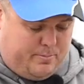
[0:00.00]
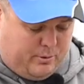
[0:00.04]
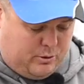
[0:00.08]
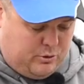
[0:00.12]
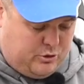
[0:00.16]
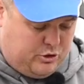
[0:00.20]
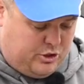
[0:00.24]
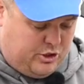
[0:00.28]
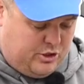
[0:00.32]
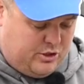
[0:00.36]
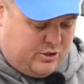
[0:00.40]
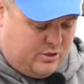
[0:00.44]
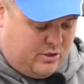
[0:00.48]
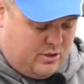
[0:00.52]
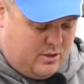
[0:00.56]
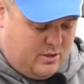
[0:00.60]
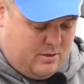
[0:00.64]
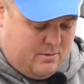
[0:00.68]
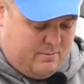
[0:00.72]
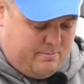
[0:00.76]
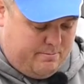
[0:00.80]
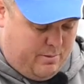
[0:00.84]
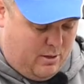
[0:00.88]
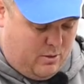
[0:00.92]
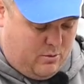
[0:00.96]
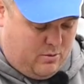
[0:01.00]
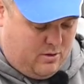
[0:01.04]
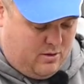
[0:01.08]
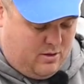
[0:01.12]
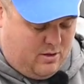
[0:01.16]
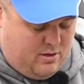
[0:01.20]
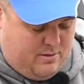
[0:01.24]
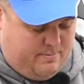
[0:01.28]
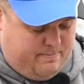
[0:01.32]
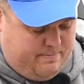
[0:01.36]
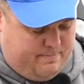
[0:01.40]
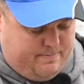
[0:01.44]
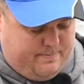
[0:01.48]
punches, both of
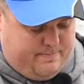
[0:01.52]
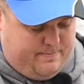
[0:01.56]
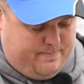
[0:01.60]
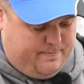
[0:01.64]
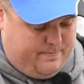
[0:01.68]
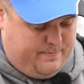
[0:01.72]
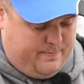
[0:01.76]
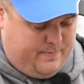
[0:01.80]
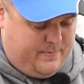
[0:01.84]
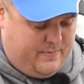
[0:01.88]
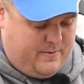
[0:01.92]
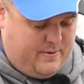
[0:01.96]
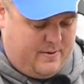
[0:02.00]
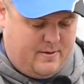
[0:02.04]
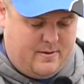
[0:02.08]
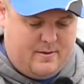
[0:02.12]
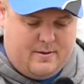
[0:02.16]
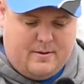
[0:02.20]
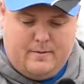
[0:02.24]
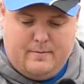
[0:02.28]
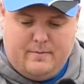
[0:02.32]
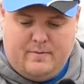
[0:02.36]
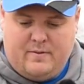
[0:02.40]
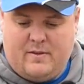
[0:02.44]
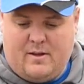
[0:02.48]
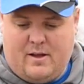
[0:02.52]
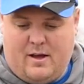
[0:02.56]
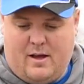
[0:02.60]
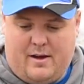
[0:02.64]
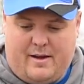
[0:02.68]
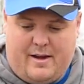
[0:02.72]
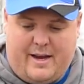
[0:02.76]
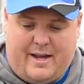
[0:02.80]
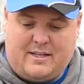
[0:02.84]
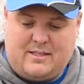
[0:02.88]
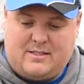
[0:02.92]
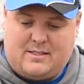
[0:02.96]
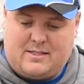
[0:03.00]
them are
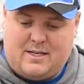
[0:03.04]
nice